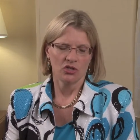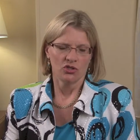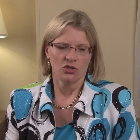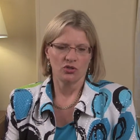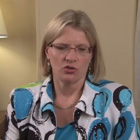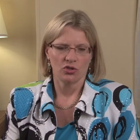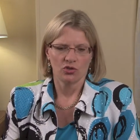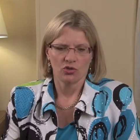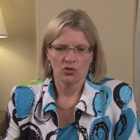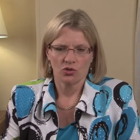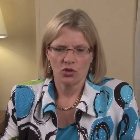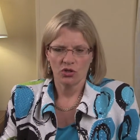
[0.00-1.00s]
So you
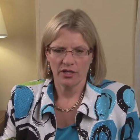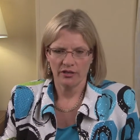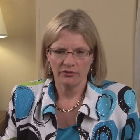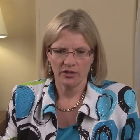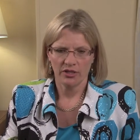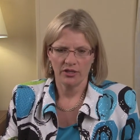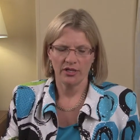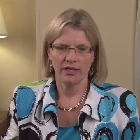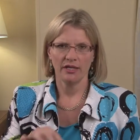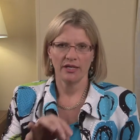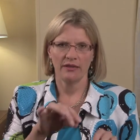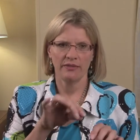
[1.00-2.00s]
control
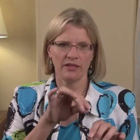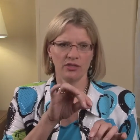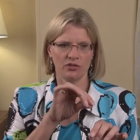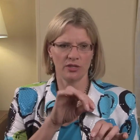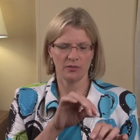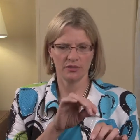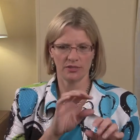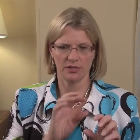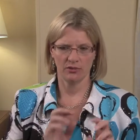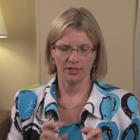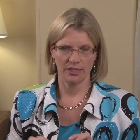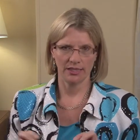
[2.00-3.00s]
everything, and then you're able
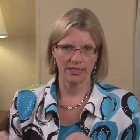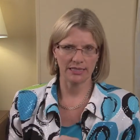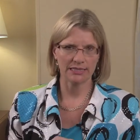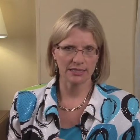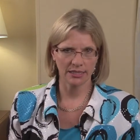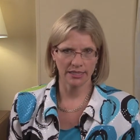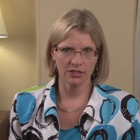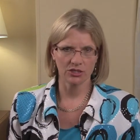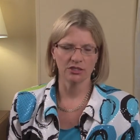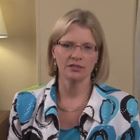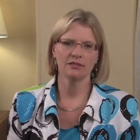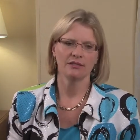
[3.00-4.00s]
to, in
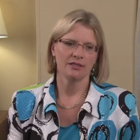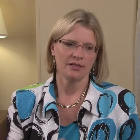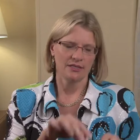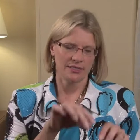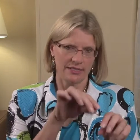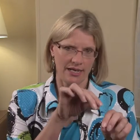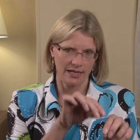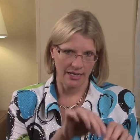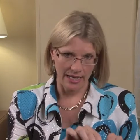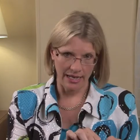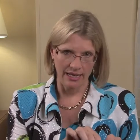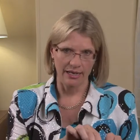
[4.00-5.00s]
isolation, say
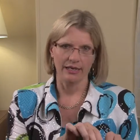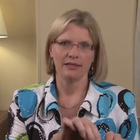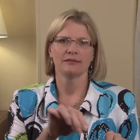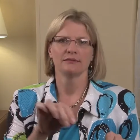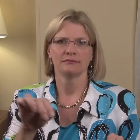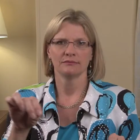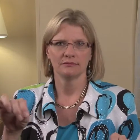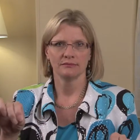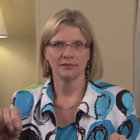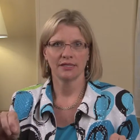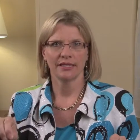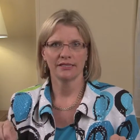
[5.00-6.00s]
A
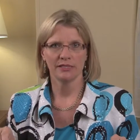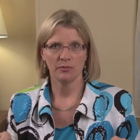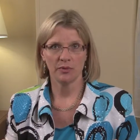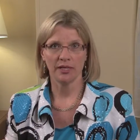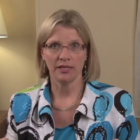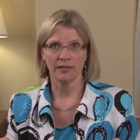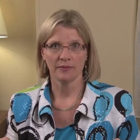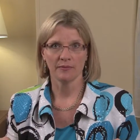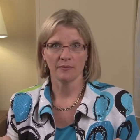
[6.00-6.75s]
led to B.